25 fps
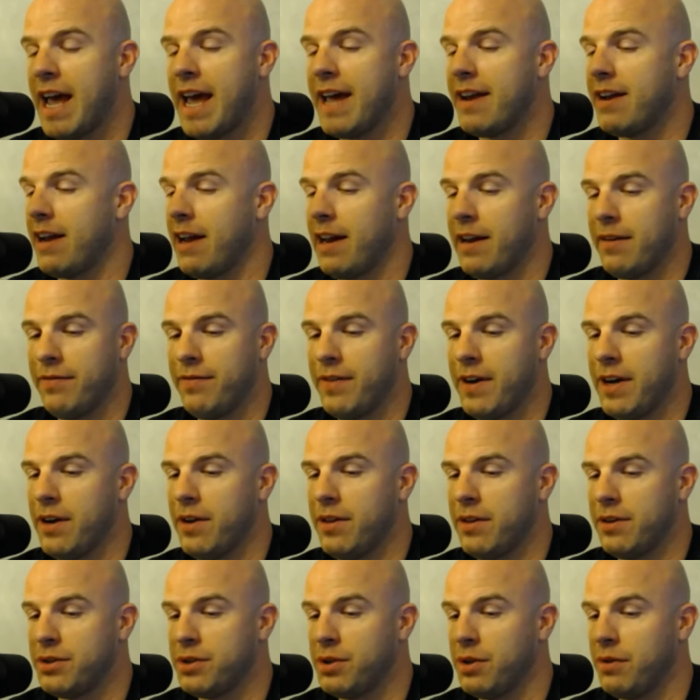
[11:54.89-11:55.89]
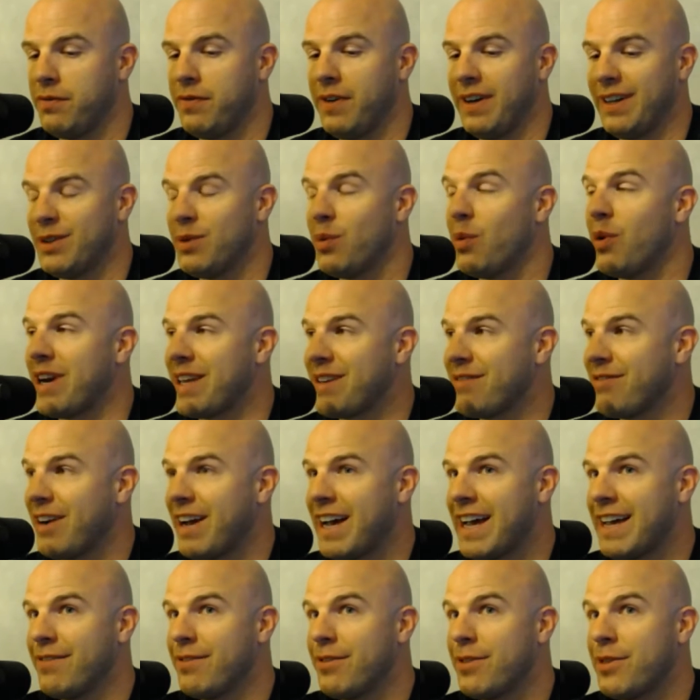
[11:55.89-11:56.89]
I had a fighter that should have fought
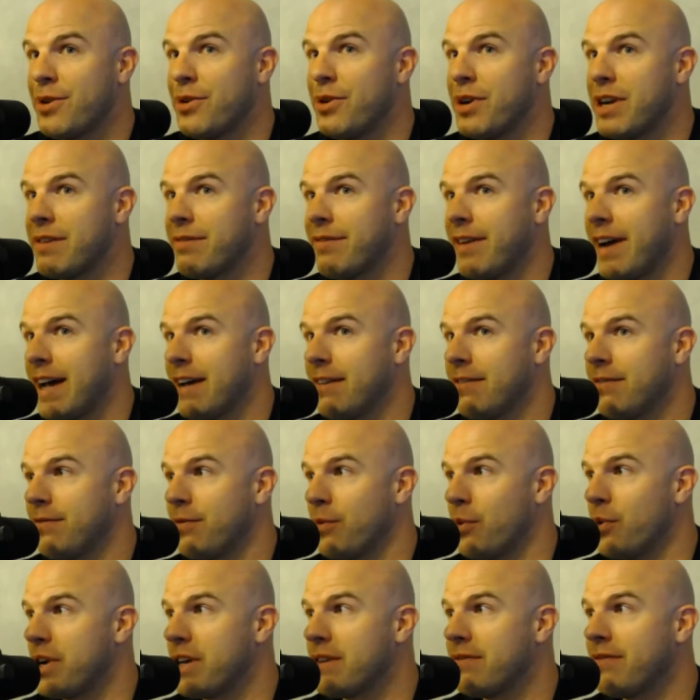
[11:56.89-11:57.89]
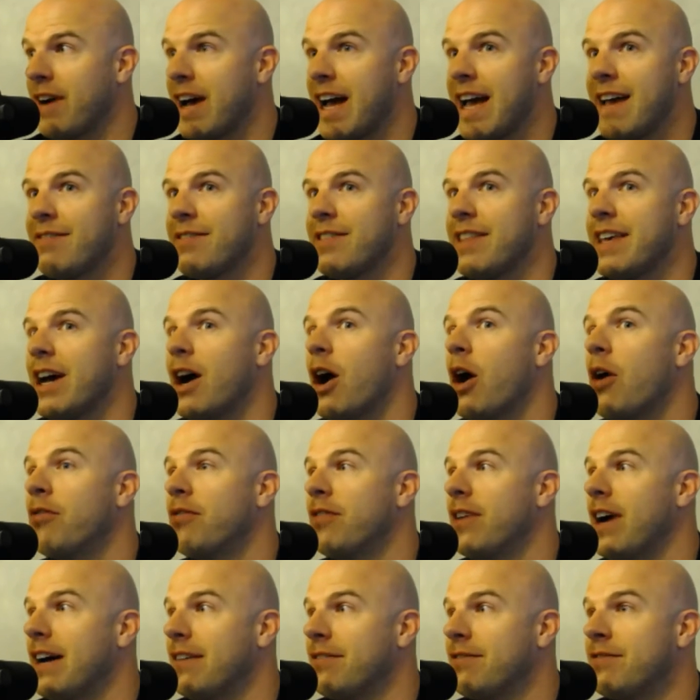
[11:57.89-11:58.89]
25, 35, 45, and they all
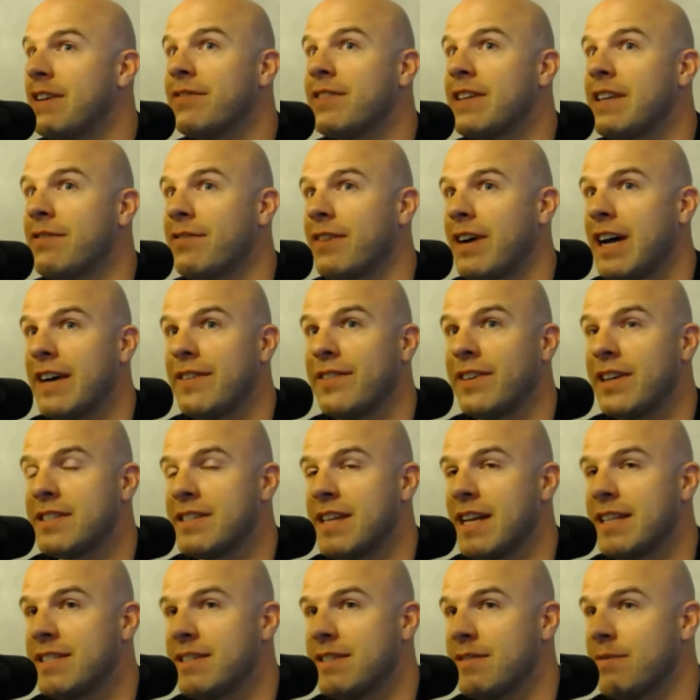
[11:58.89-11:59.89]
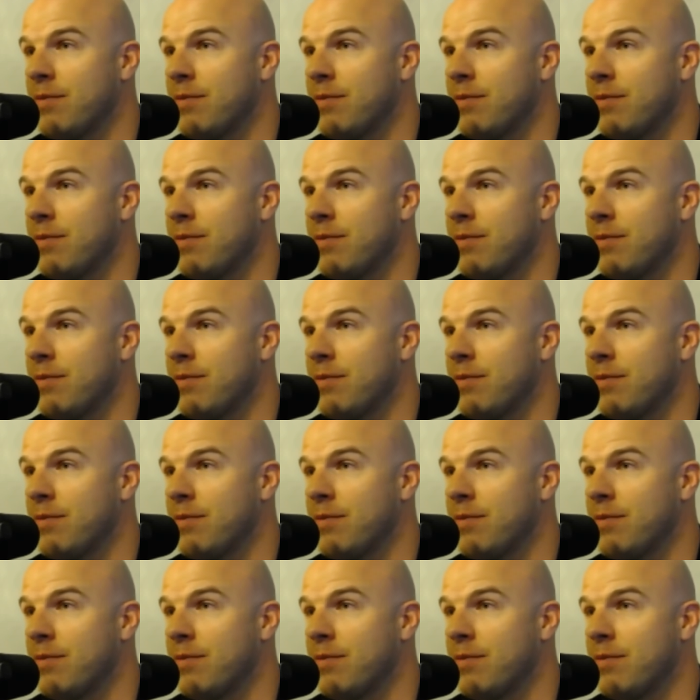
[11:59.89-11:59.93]
fought 55 because